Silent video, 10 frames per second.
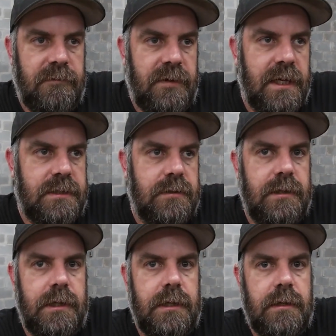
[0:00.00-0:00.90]

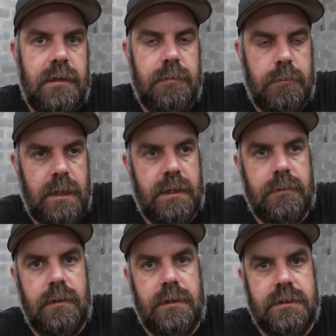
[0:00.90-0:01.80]
factory brake
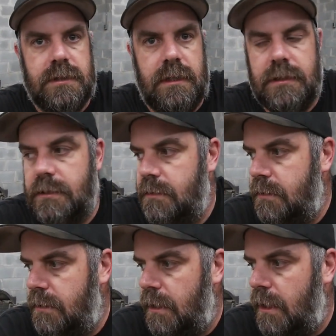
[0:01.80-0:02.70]
rotors on it.
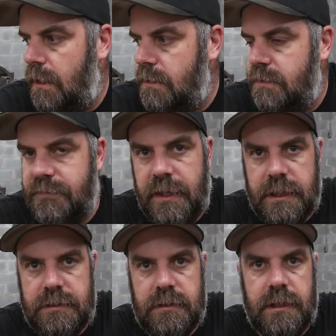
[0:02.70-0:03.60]
It has
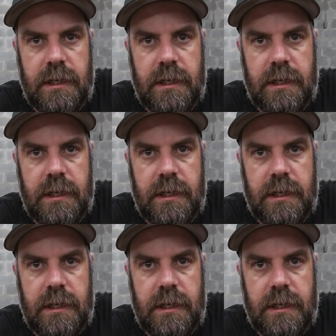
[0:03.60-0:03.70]
factory